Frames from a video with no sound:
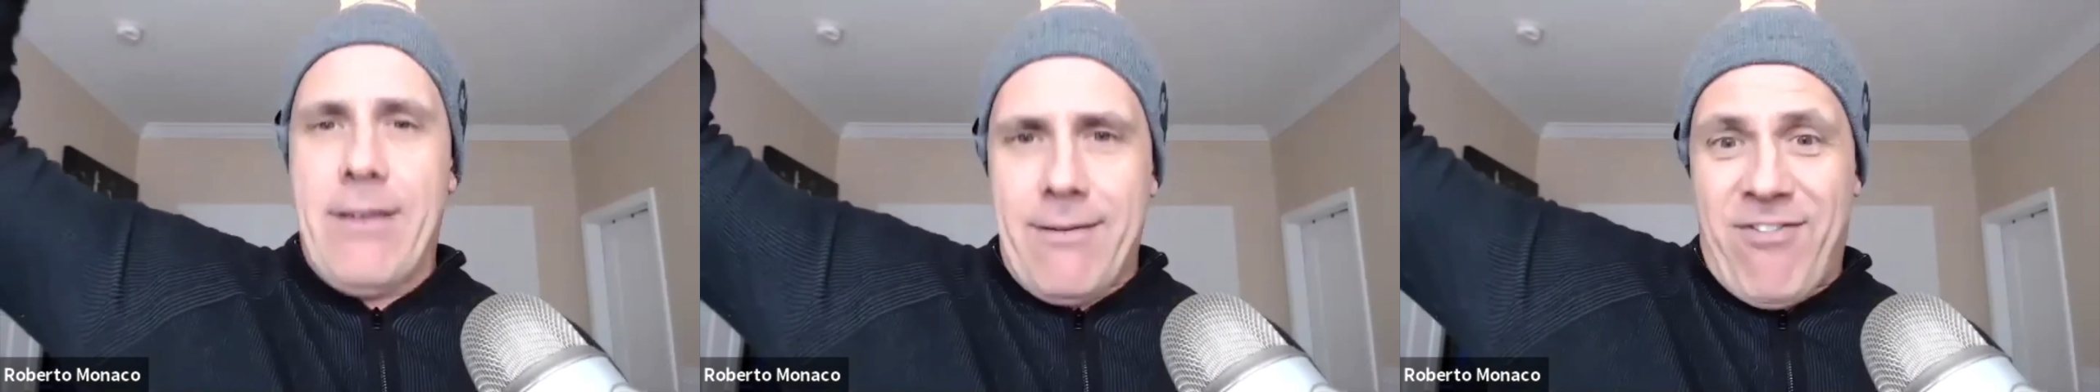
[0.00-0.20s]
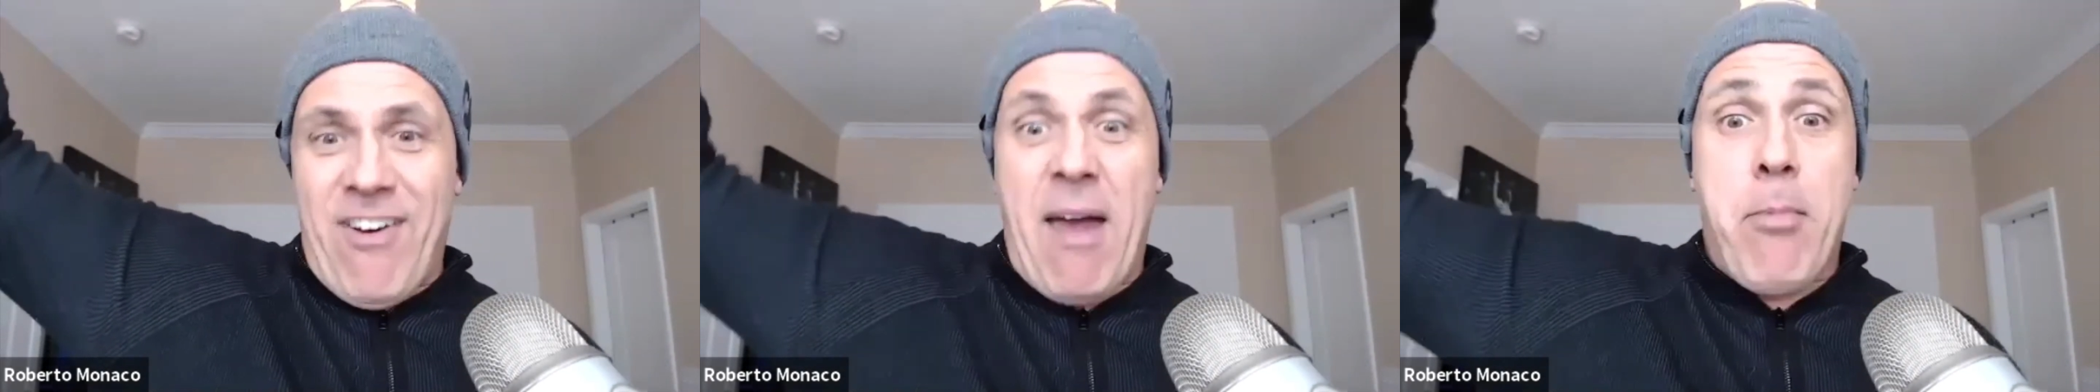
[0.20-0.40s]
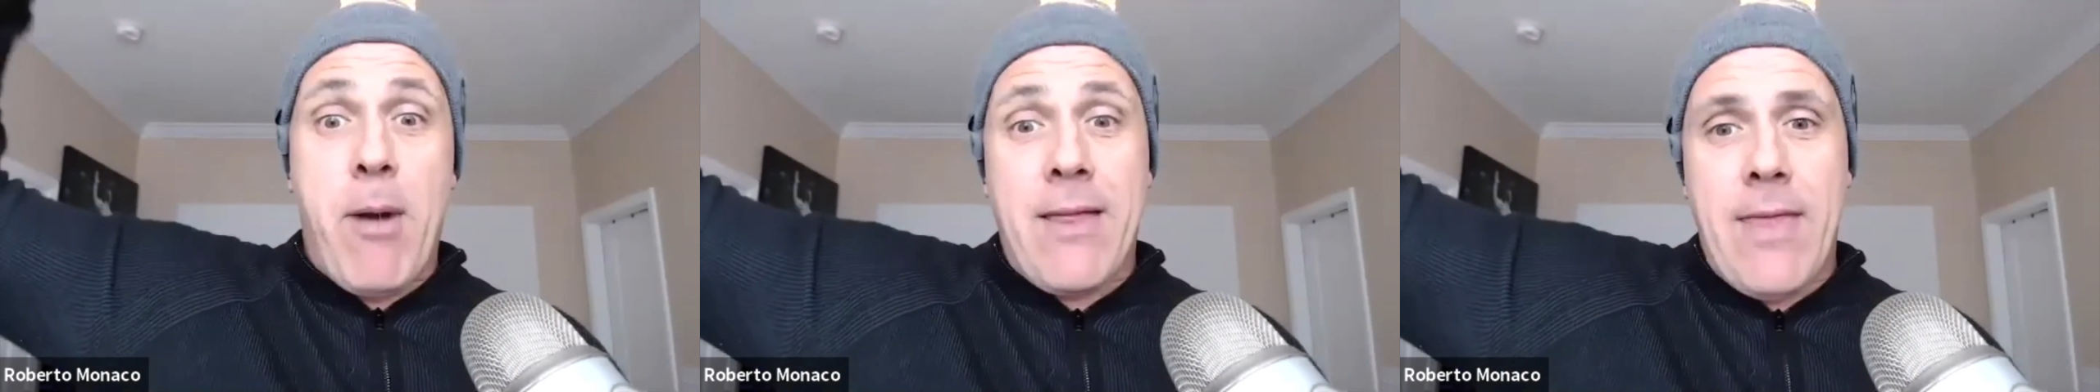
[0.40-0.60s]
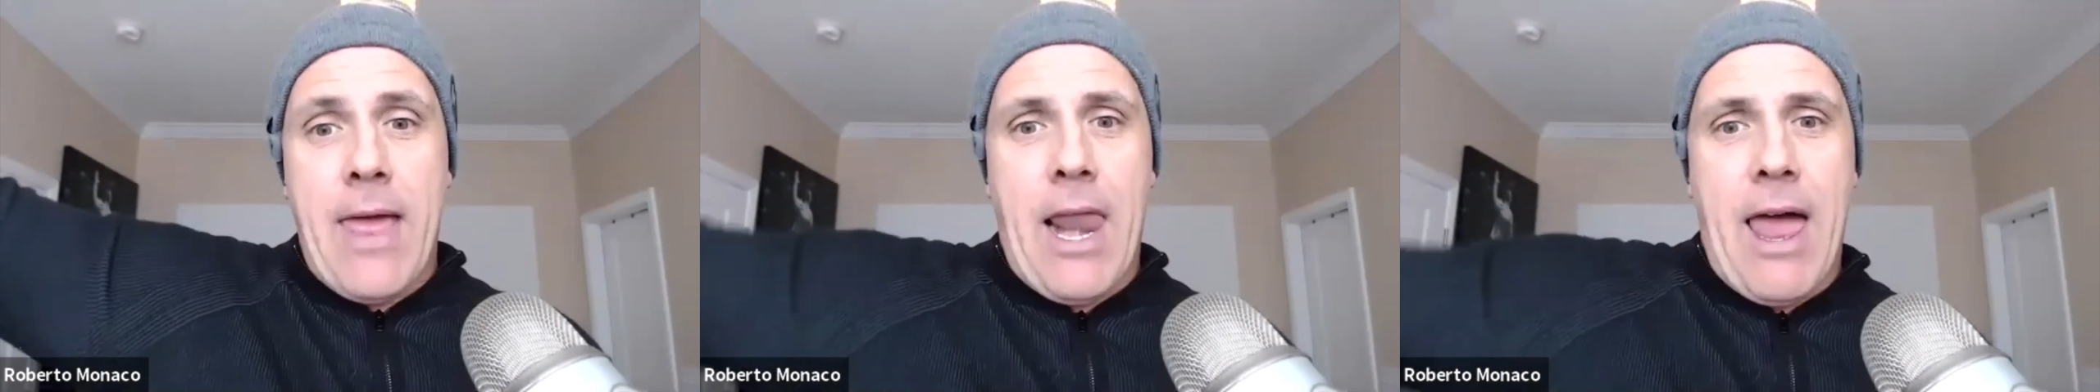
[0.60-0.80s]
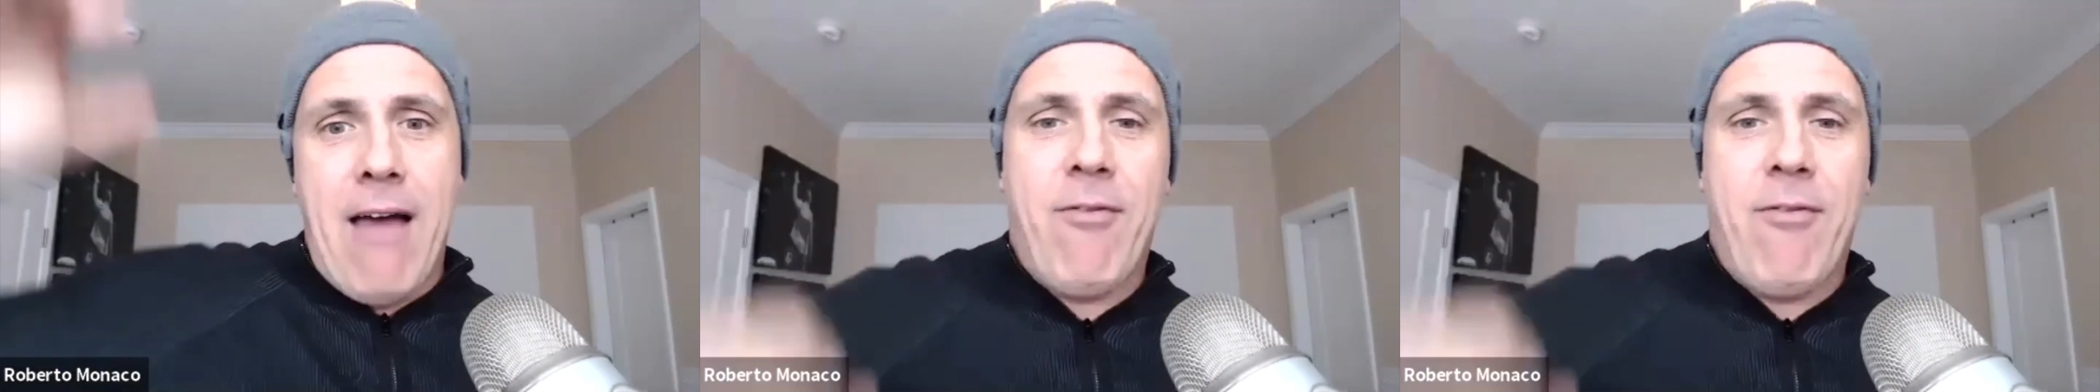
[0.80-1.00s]
vibrating that
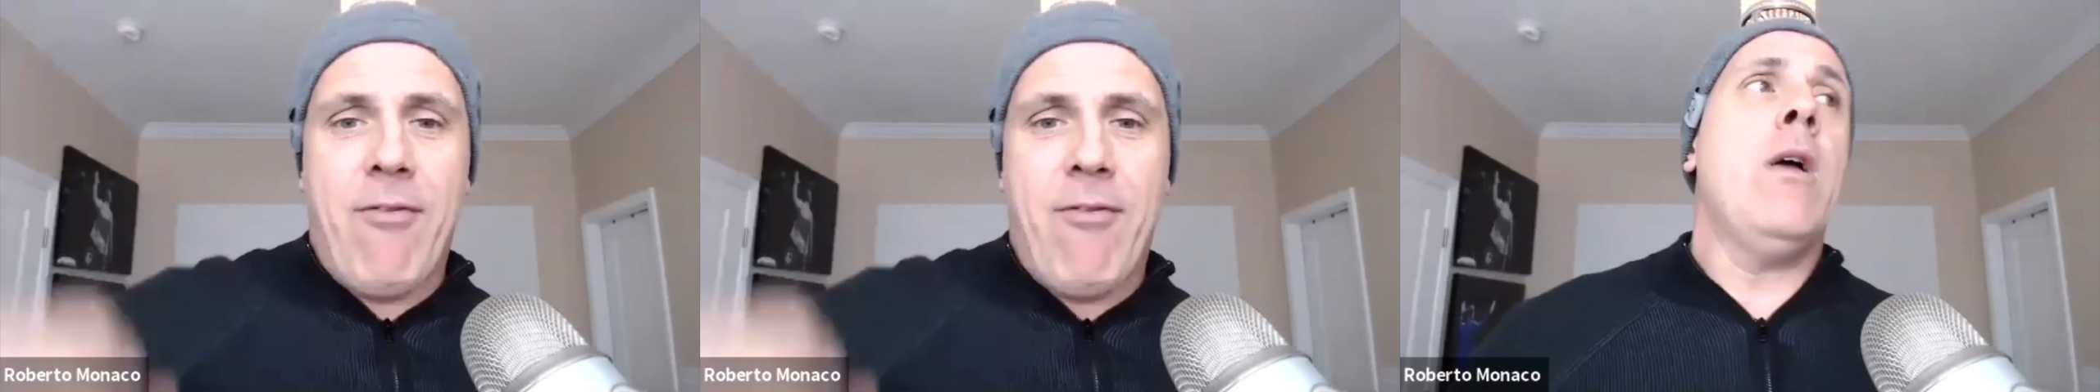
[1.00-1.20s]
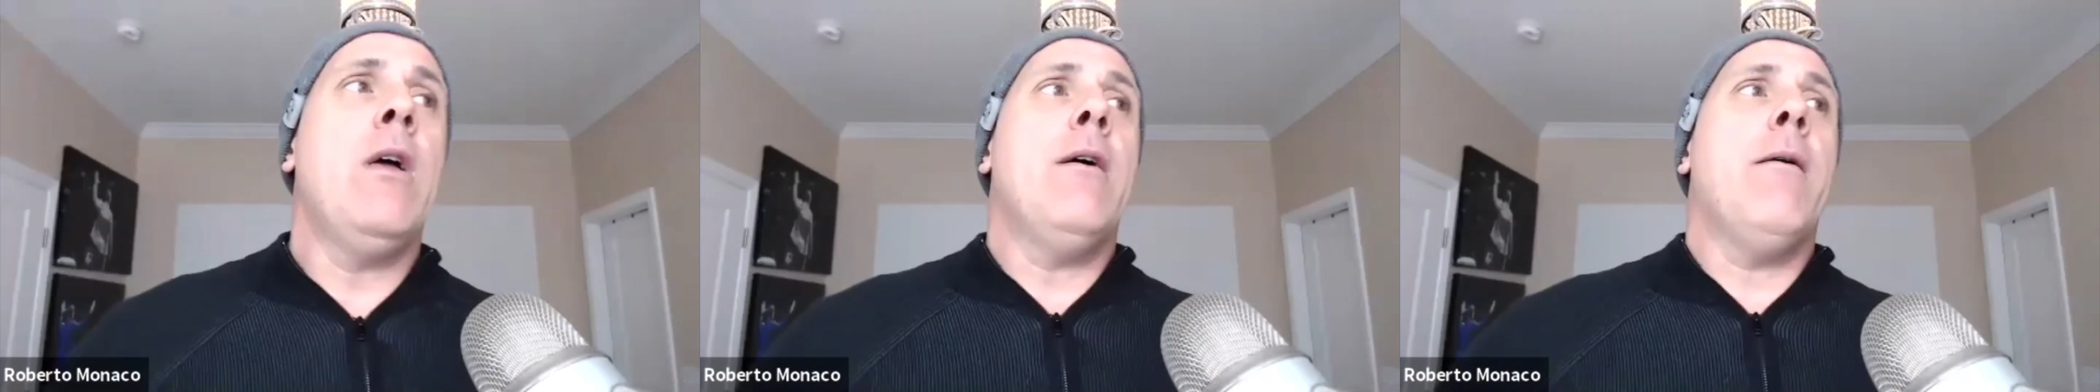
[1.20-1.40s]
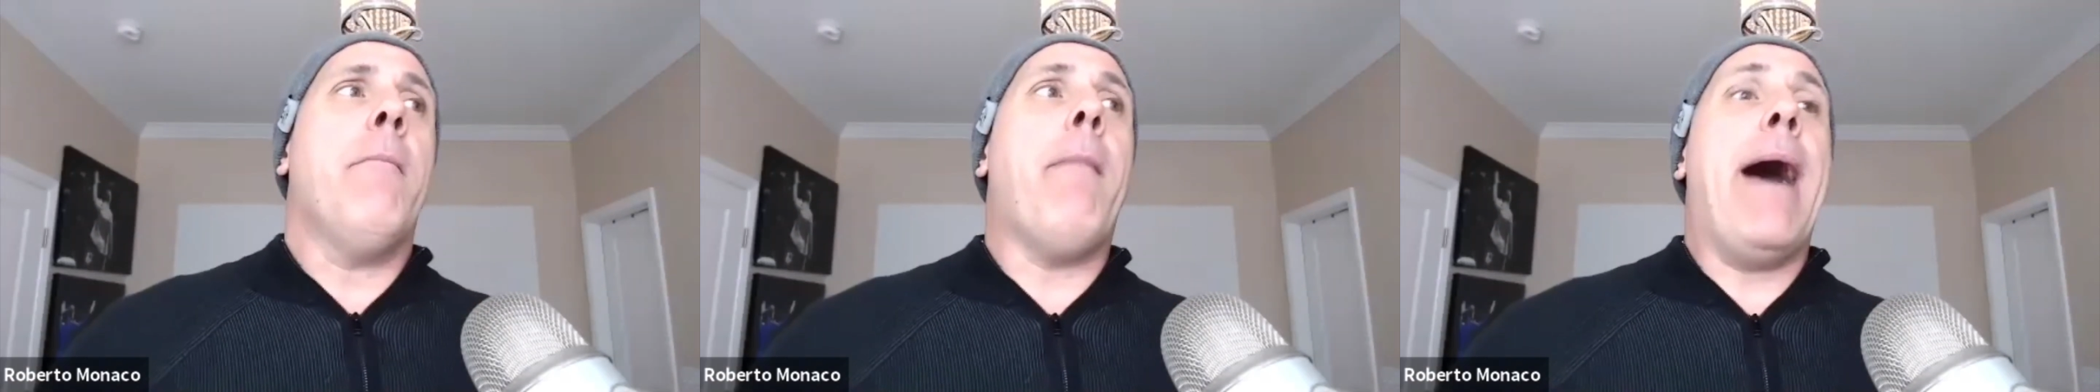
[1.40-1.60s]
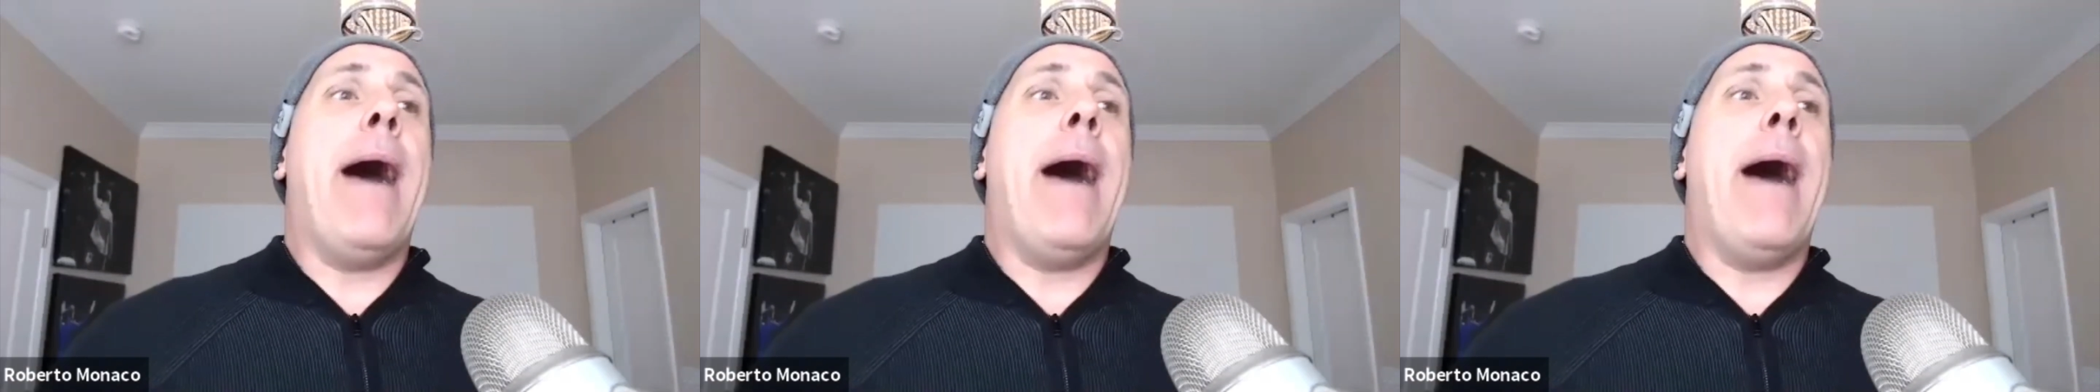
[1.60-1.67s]
level, my